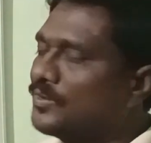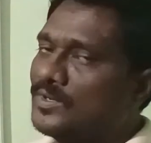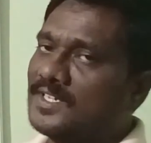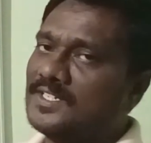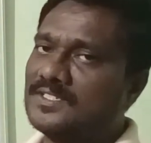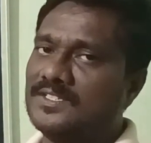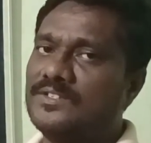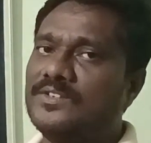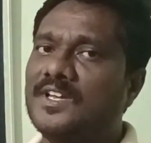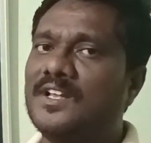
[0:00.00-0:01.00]
proteins
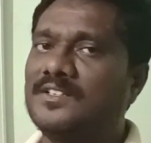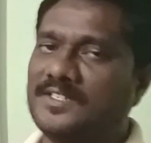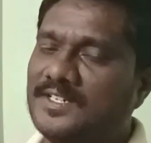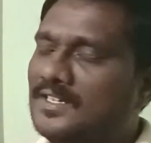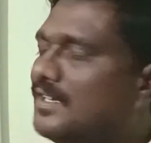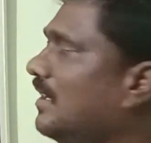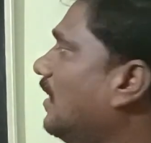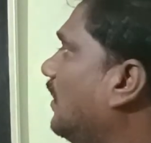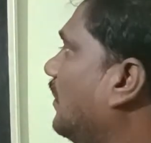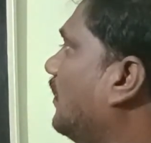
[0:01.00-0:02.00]
urea
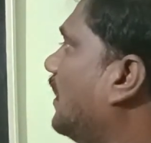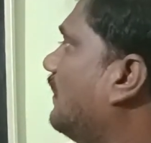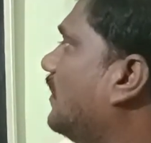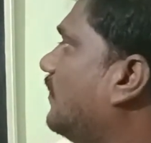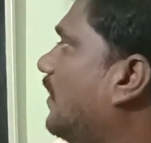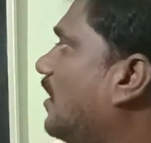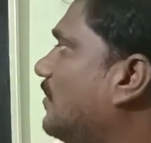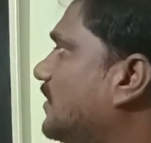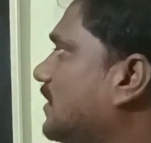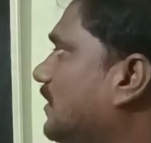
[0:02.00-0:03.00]
will
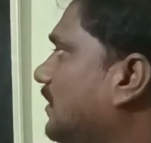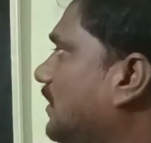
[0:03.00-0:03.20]
forms.